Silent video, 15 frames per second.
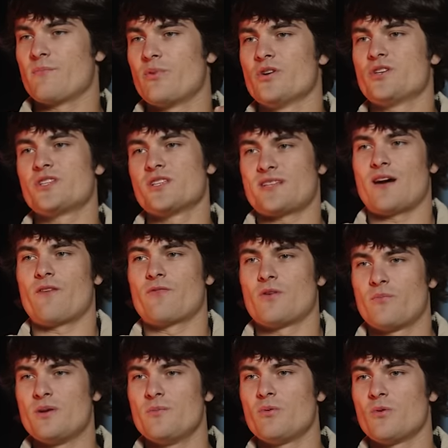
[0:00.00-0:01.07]
to push this out
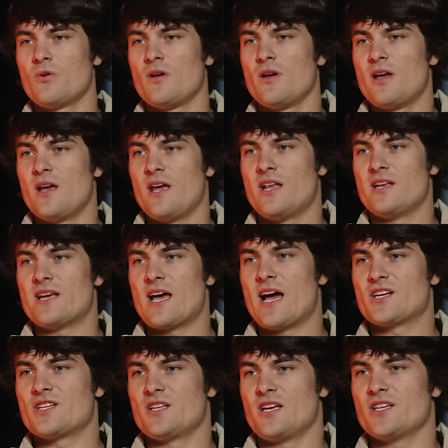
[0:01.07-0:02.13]
for people and to
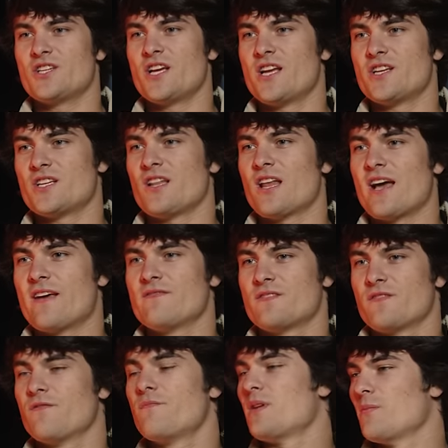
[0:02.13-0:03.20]
actually like change the
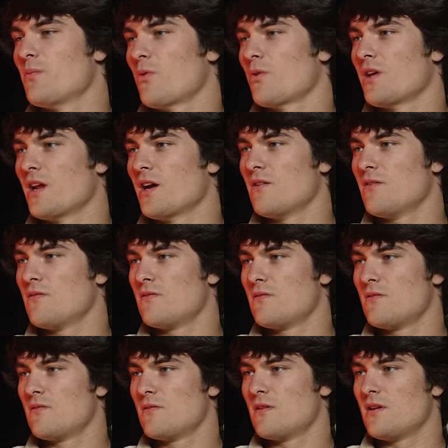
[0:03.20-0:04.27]
lives of people you know
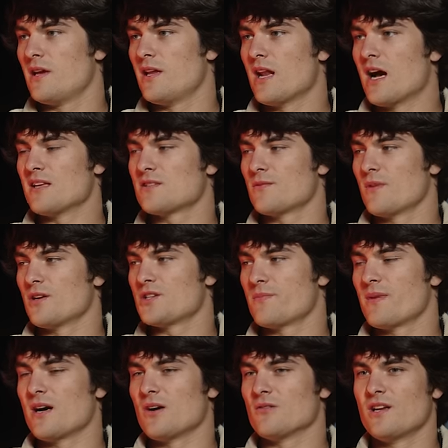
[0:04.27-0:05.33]
yeah and not so much
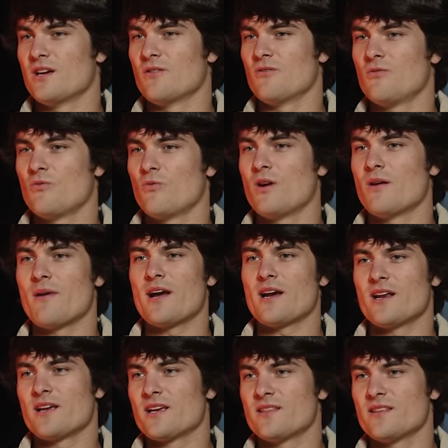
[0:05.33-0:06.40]
about you know when am i
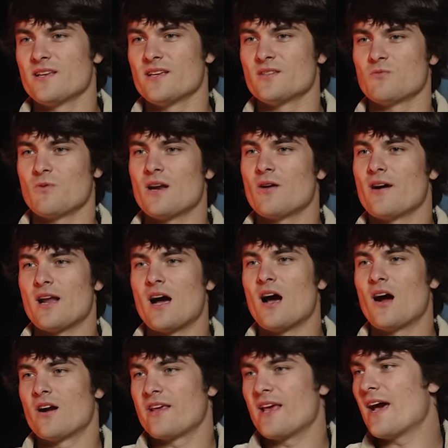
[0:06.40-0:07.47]
going to get this why do i
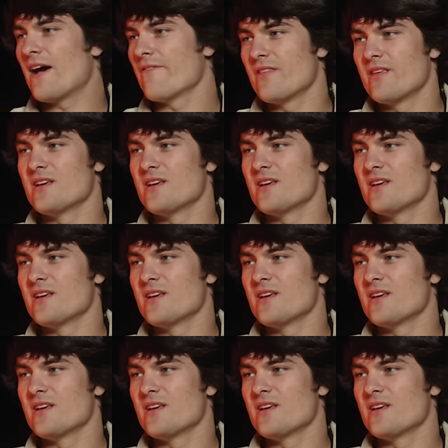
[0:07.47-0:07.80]
not already have